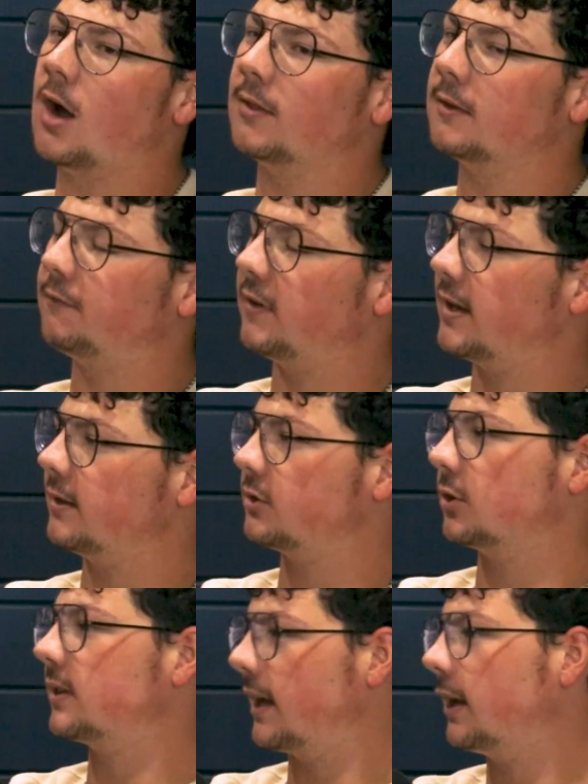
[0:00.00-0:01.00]
on the
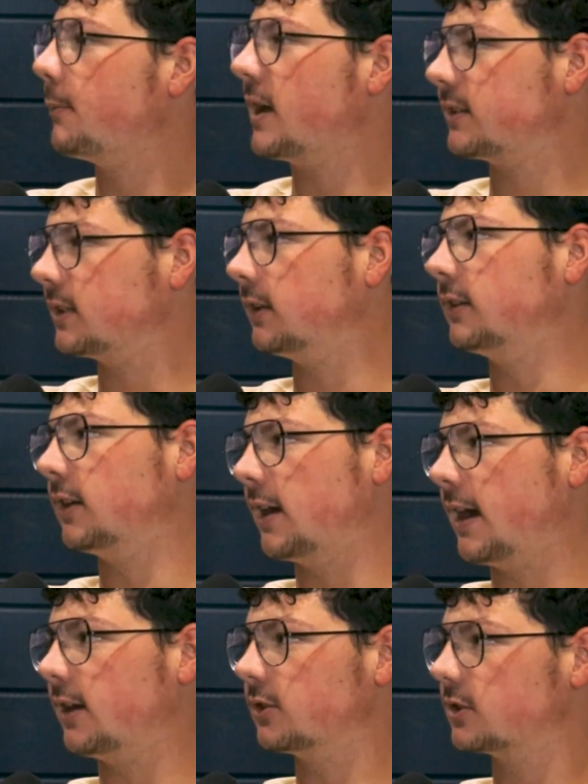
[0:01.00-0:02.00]
fence or thinking about selling their
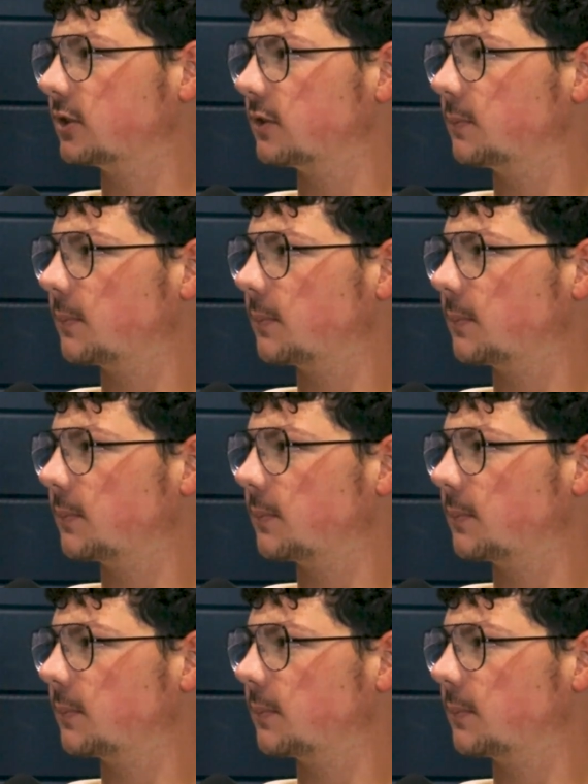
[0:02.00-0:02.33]
house?